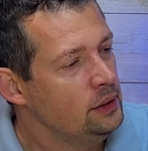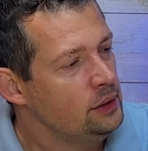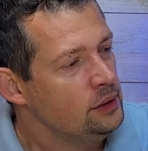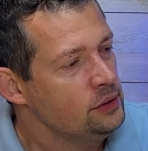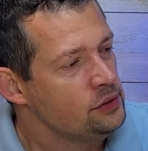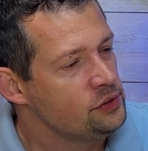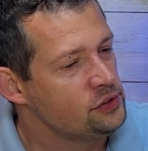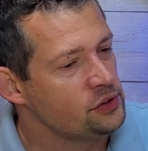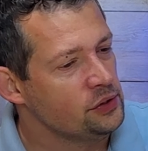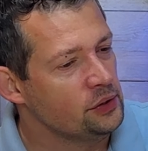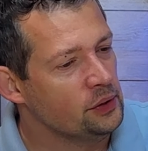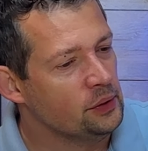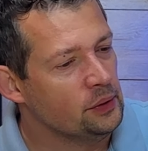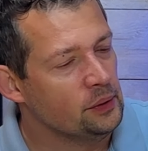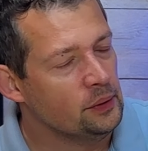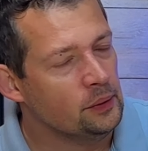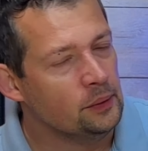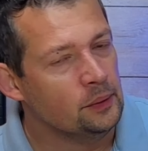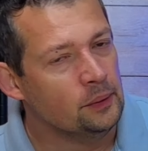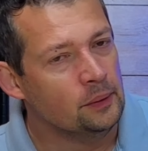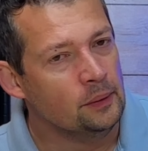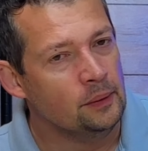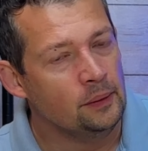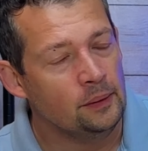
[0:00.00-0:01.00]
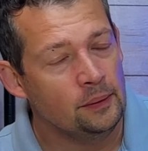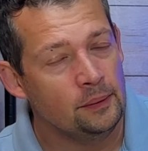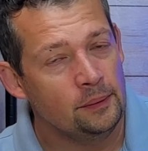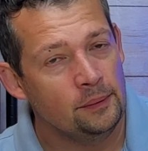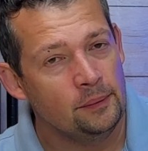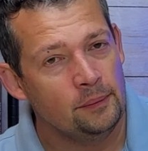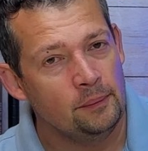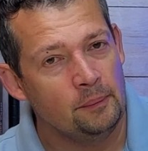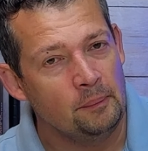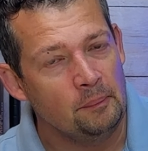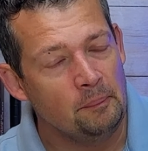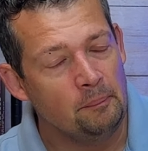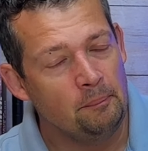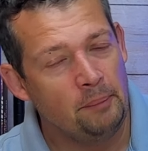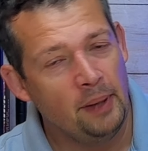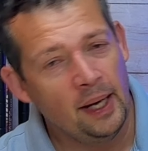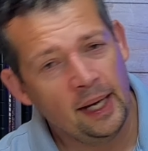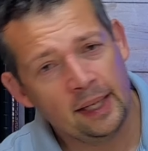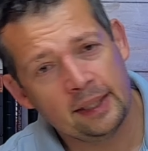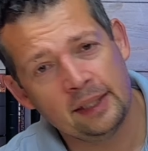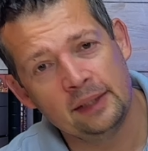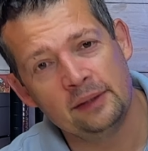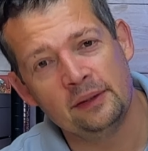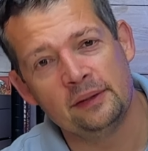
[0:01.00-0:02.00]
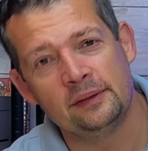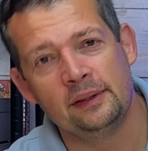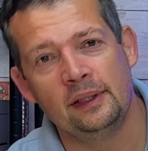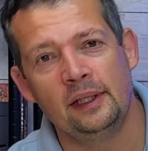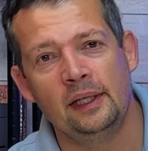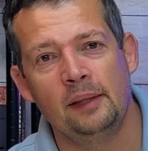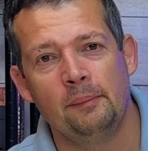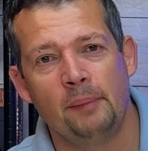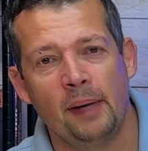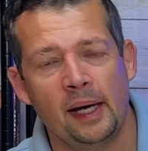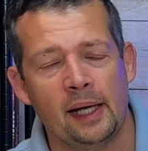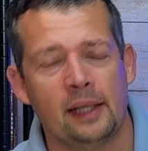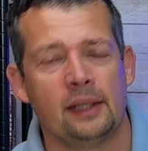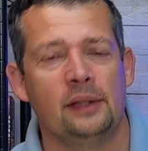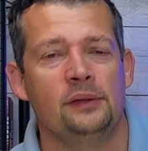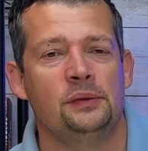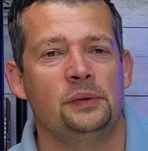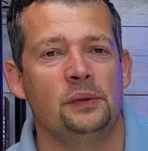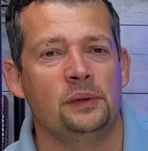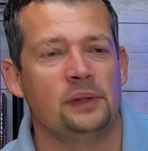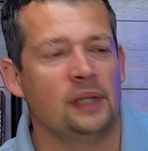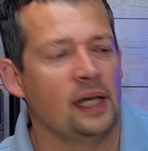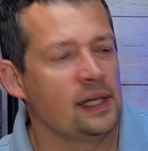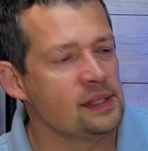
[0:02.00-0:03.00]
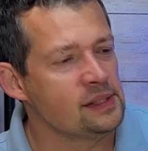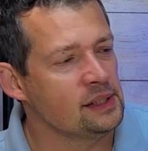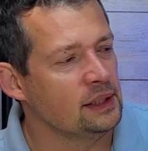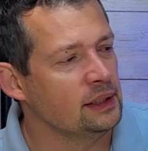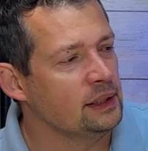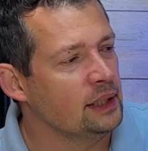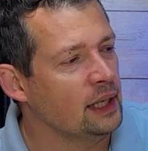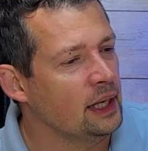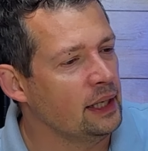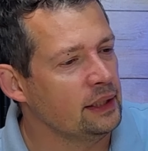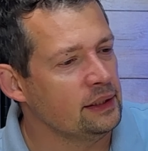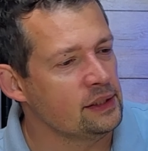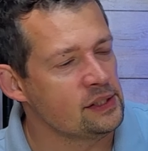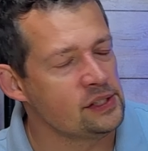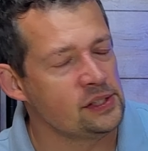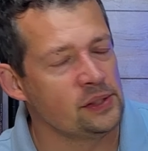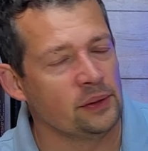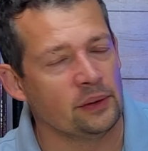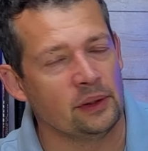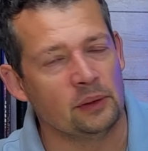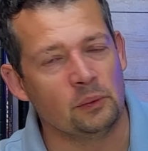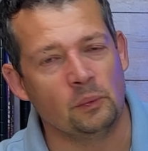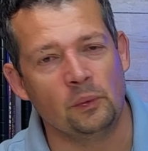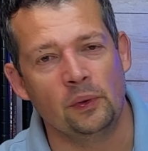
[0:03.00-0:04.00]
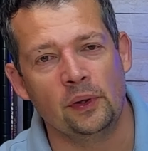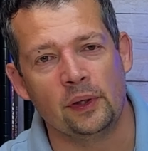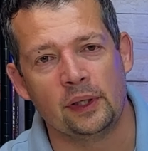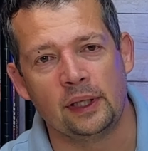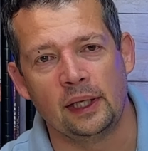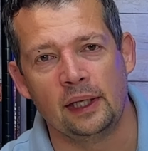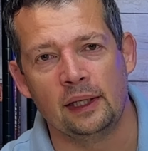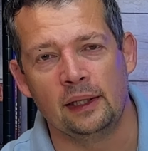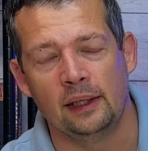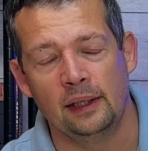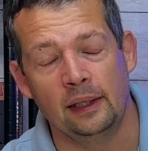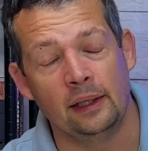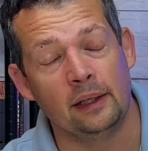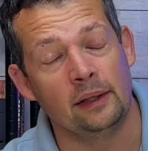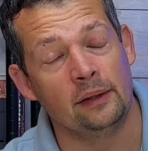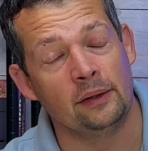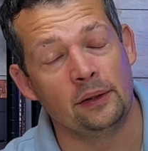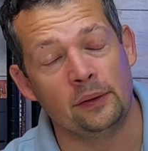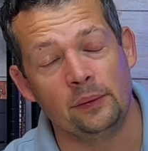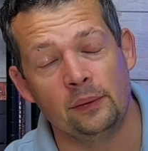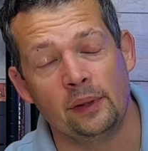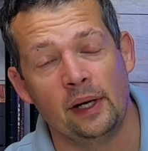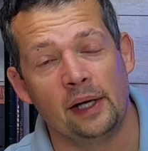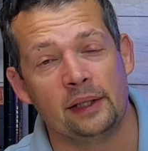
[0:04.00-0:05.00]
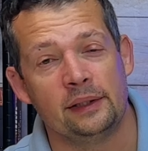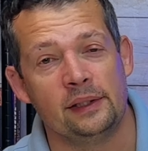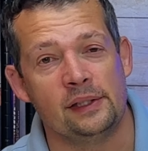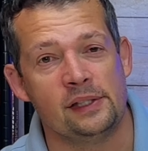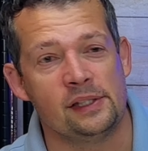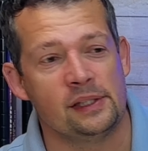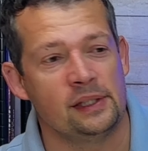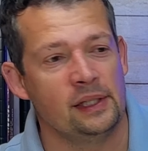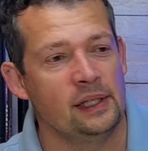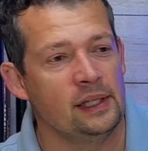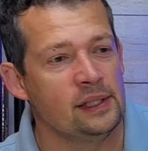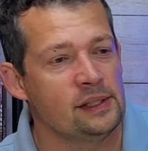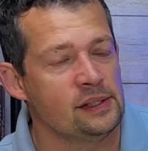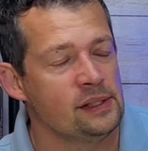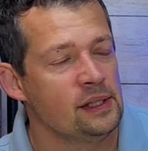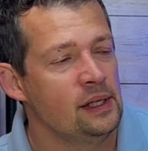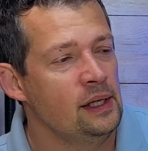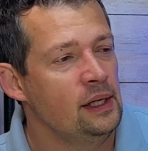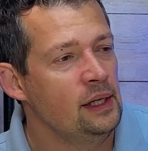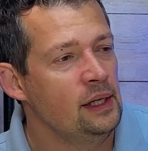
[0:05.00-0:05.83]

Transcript: So back in a day, back in 2009, I started working here in the United States